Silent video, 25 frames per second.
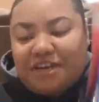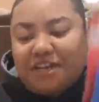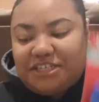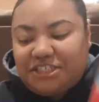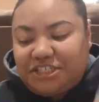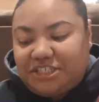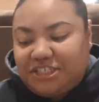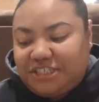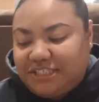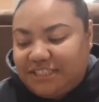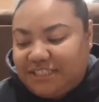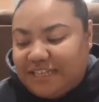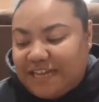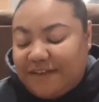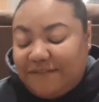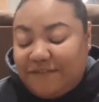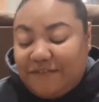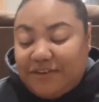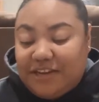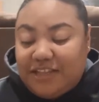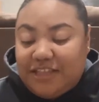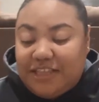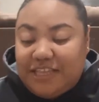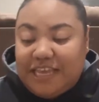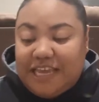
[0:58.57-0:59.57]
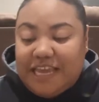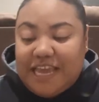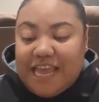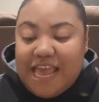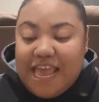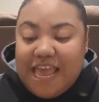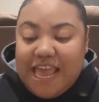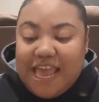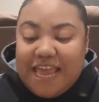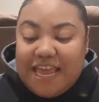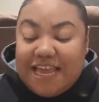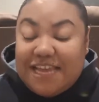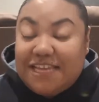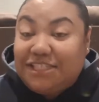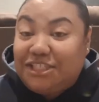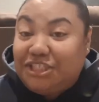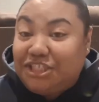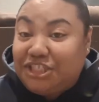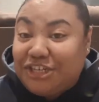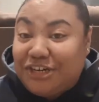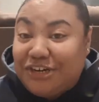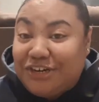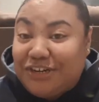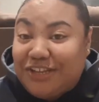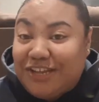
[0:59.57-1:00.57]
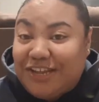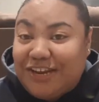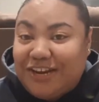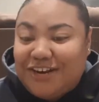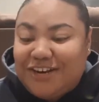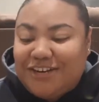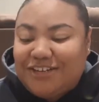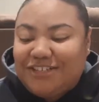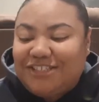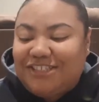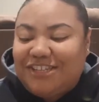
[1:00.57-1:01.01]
and she's definitely his cheerleader.